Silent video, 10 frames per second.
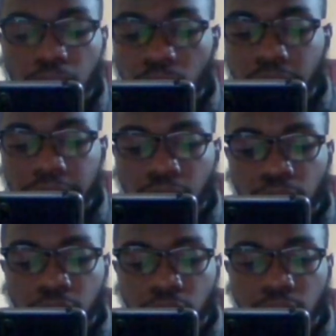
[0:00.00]
but I
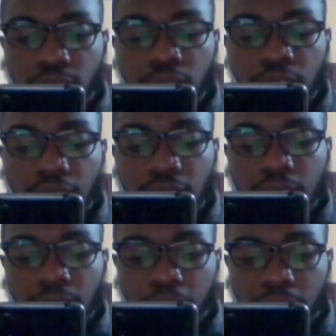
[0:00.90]
will just let
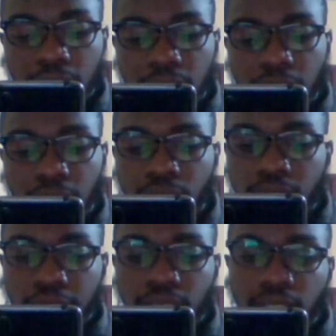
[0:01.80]
that pass and click
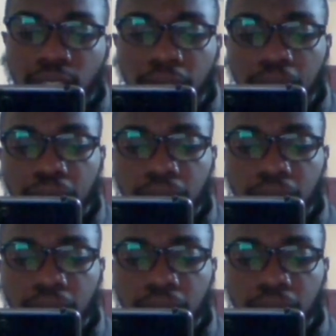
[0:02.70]
on Next.